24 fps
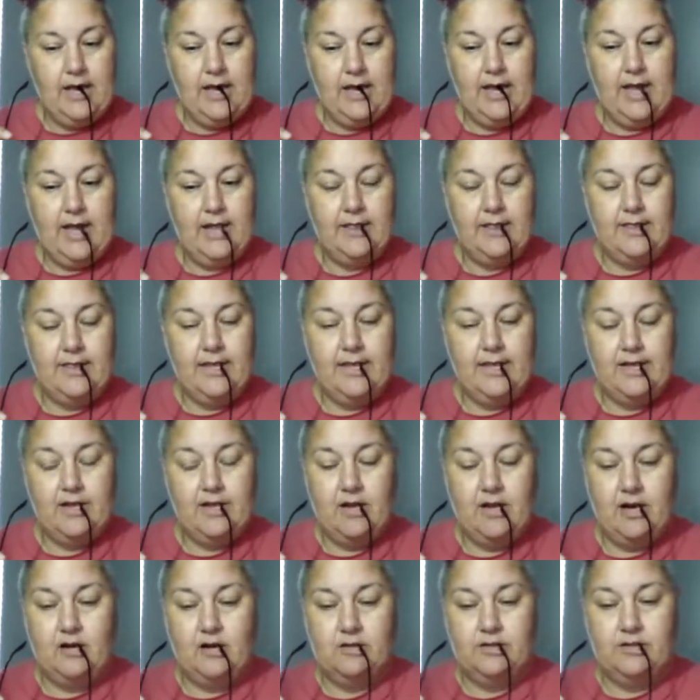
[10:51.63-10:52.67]
and then
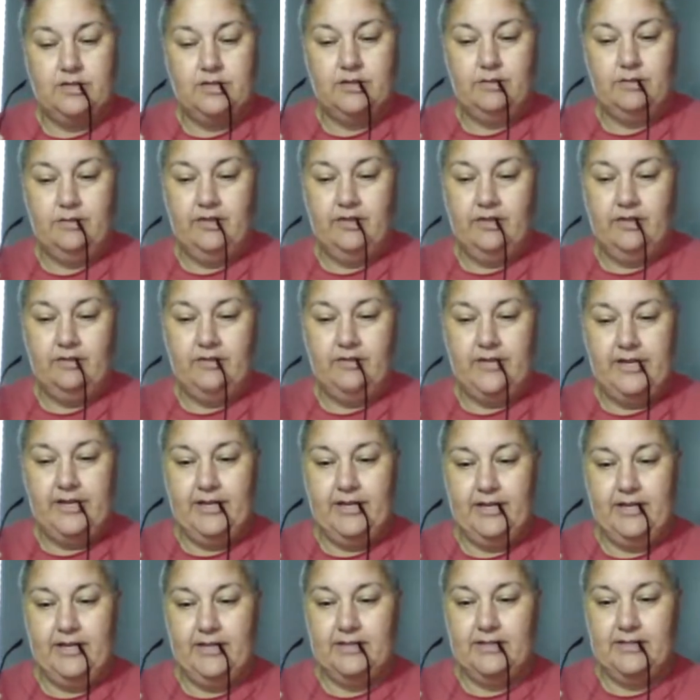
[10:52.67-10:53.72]
her two little
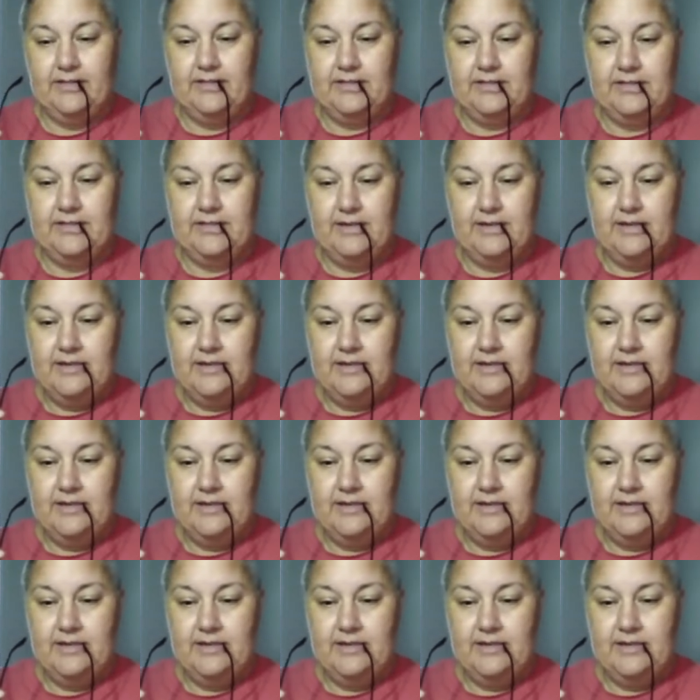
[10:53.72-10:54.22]
youngins,